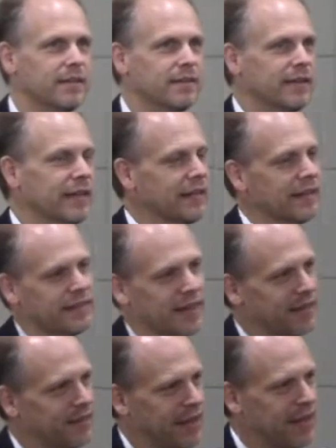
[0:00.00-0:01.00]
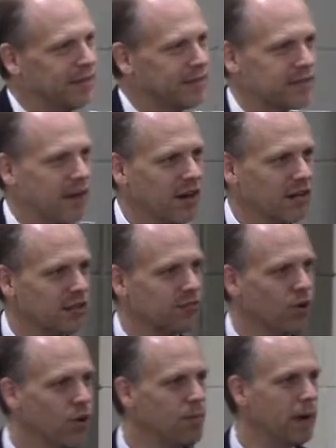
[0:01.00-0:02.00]
Then they take that scarlet
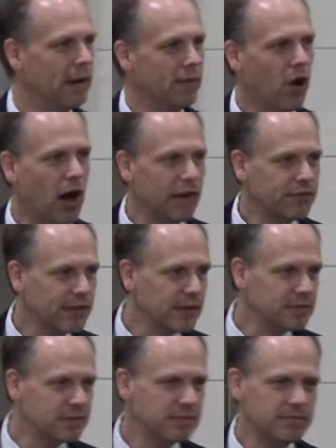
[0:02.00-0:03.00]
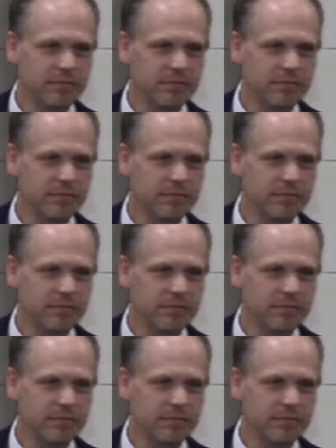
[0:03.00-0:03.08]
robe off him,